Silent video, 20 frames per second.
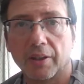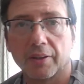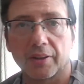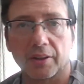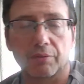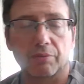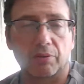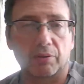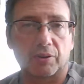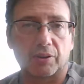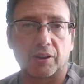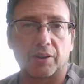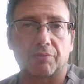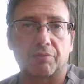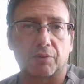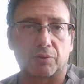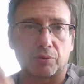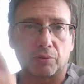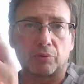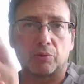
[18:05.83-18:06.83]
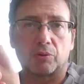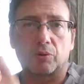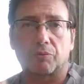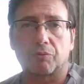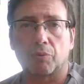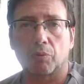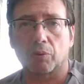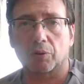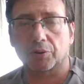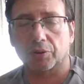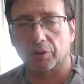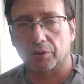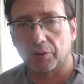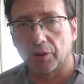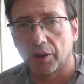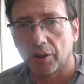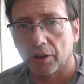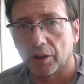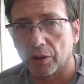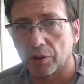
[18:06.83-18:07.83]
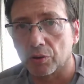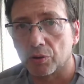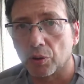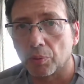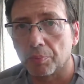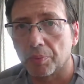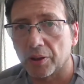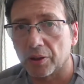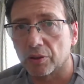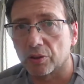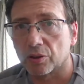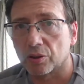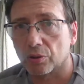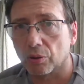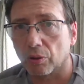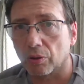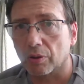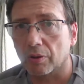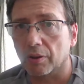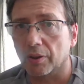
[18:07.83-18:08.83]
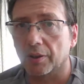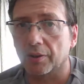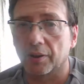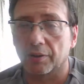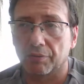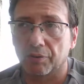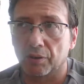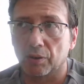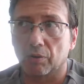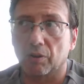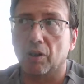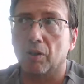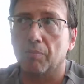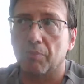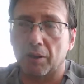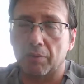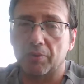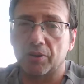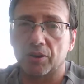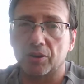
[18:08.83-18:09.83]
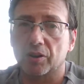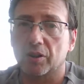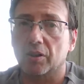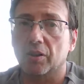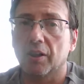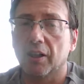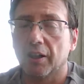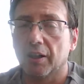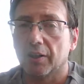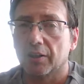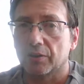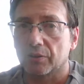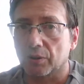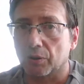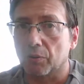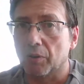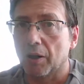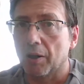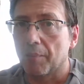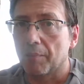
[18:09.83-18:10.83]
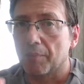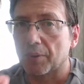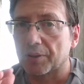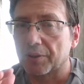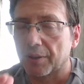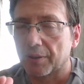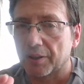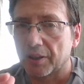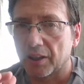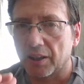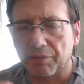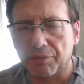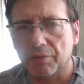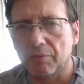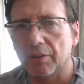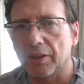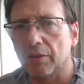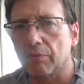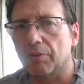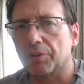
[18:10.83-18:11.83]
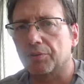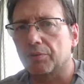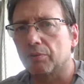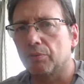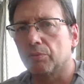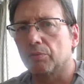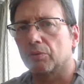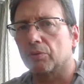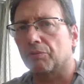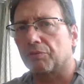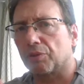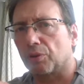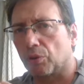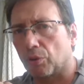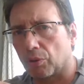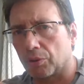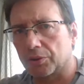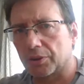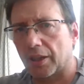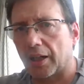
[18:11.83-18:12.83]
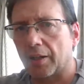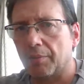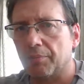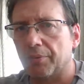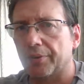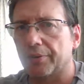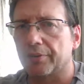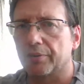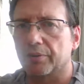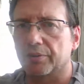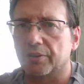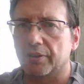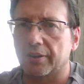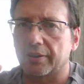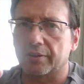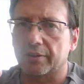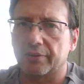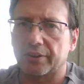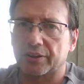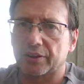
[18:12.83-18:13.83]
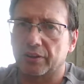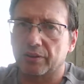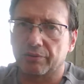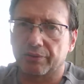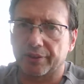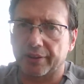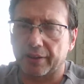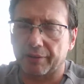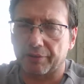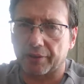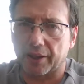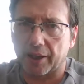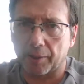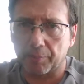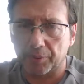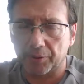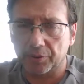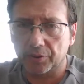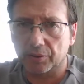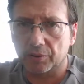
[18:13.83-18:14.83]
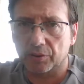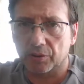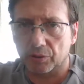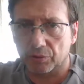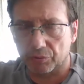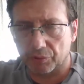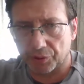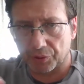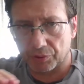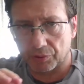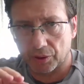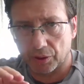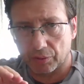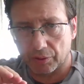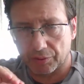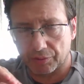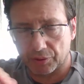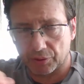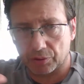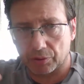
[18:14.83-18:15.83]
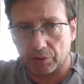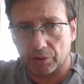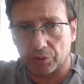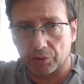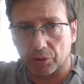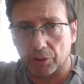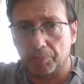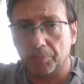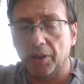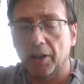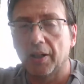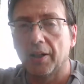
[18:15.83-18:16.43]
That will give, of course, a jump in the stock. And if you know, oh, maybe this year. But if you really want to look over a long time and it doesn't interest you whatever happens, you just want to know if the stock goes up,